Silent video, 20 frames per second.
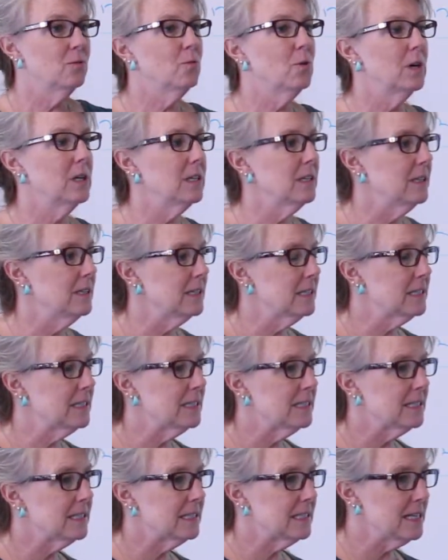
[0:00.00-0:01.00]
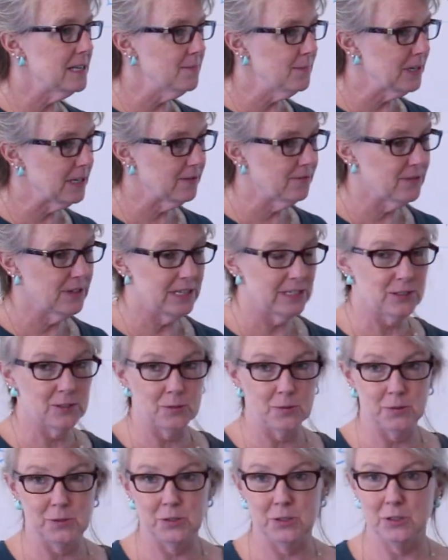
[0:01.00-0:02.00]
What do the systemic
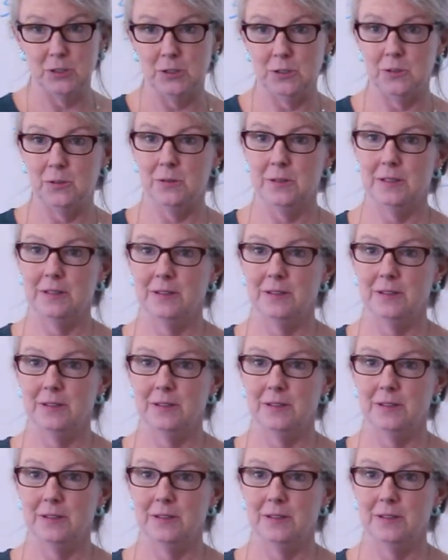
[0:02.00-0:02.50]
vessels do?